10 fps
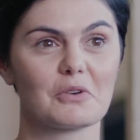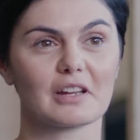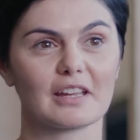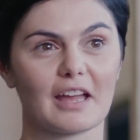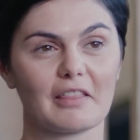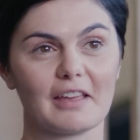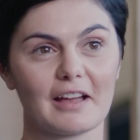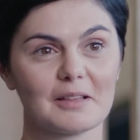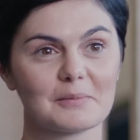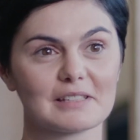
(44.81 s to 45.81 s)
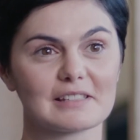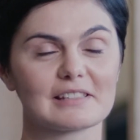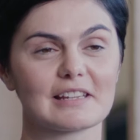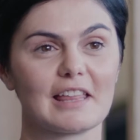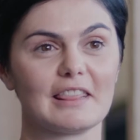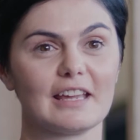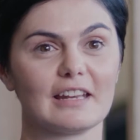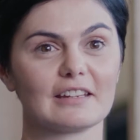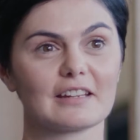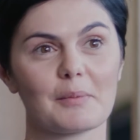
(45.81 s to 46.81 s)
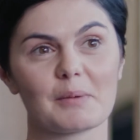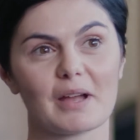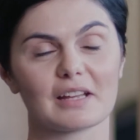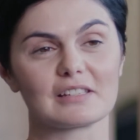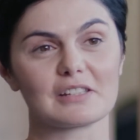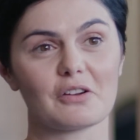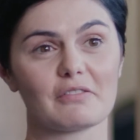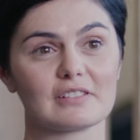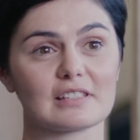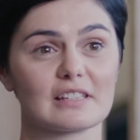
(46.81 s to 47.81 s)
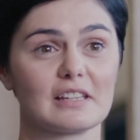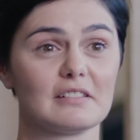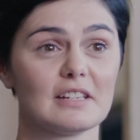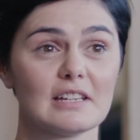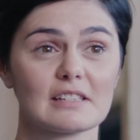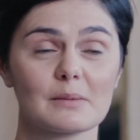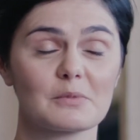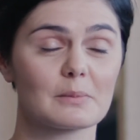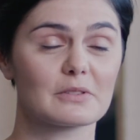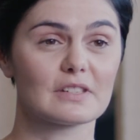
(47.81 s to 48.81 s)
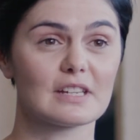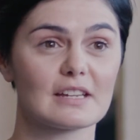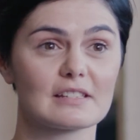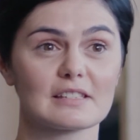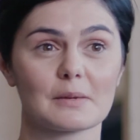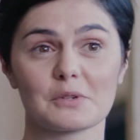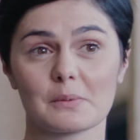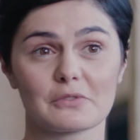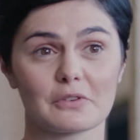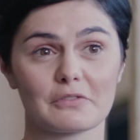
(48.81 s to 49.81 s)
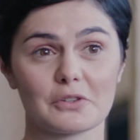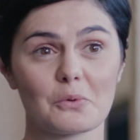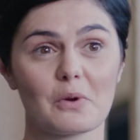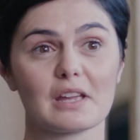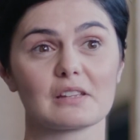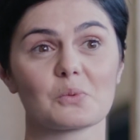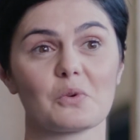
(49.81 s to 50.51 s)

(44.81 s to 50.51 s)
working out in the elements, and then coming back into the office, and sometimes for days, sometimes for a few weeks,